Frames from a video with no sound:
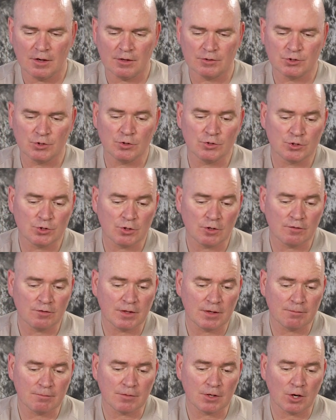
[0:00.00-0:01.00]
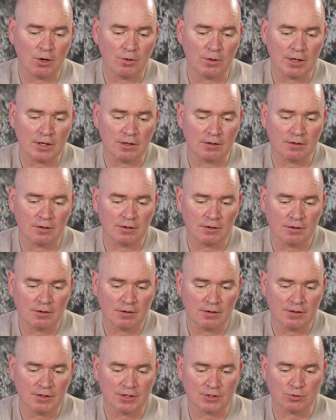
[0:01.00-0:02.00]
two of them go in
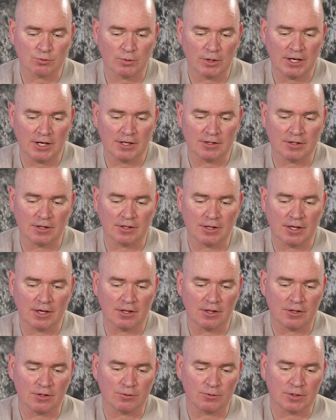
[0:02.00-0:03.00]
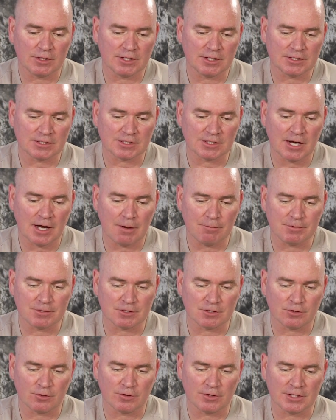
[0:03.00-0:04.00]
this way, and the other one is the
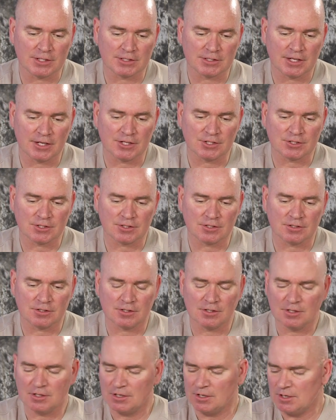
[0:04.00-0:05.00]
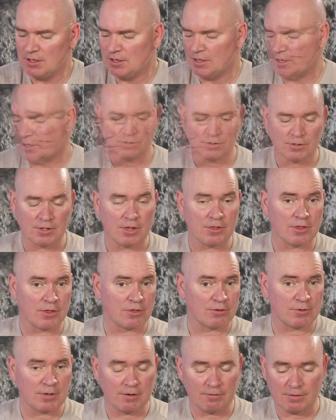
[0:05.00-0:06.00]
opposite orientation, so that the
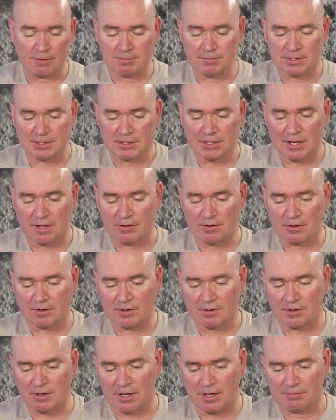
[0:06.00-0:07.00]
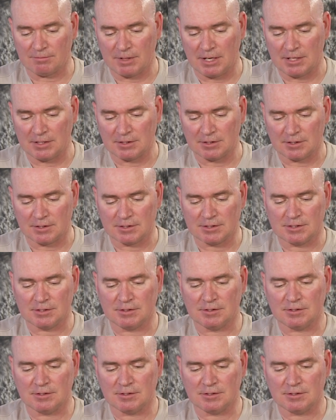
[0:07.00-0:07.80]
3 of them together on my little